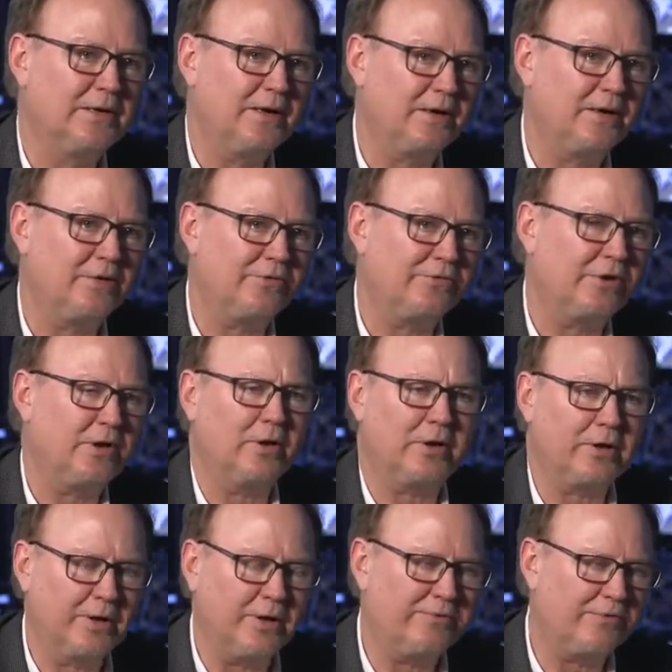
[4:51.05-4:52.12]
Because
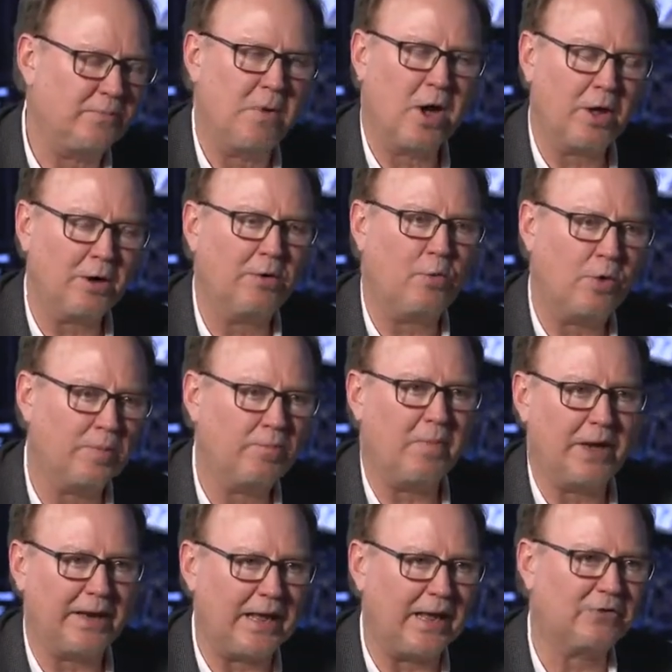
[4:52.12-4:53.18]
if you model what
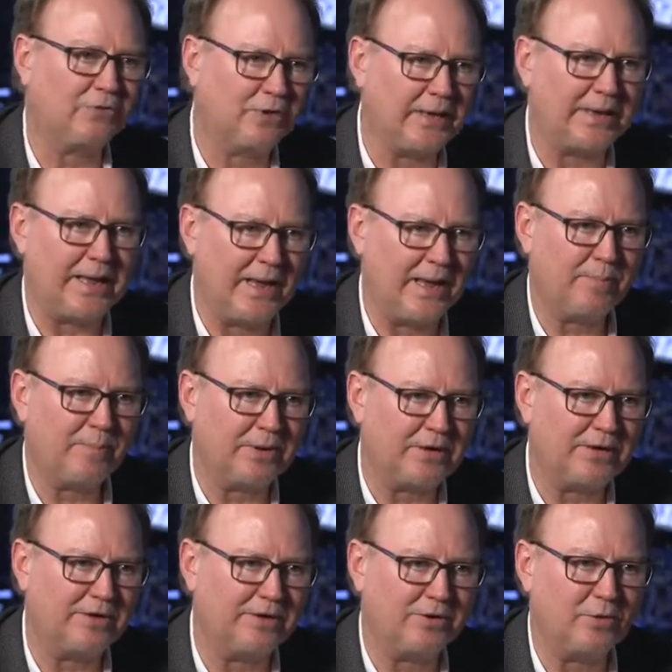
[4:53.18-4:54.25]
might actually happen,
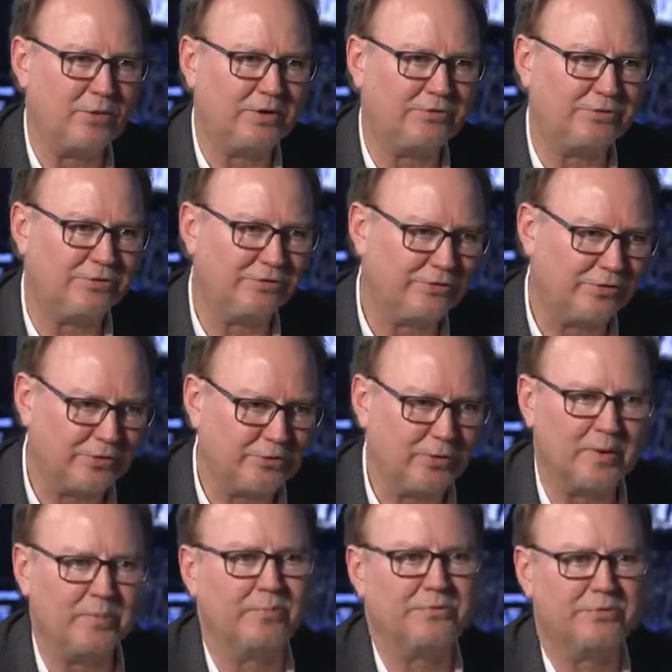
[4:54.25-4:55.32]
it increases the
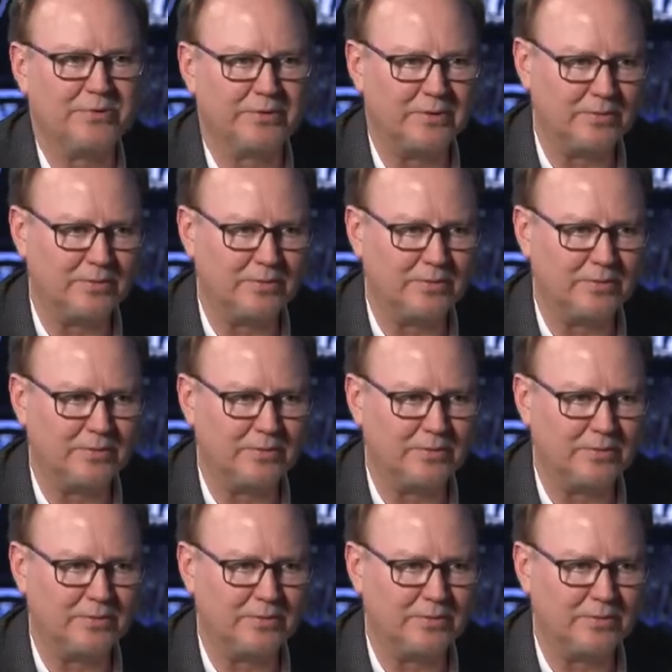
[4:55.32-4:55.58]
trips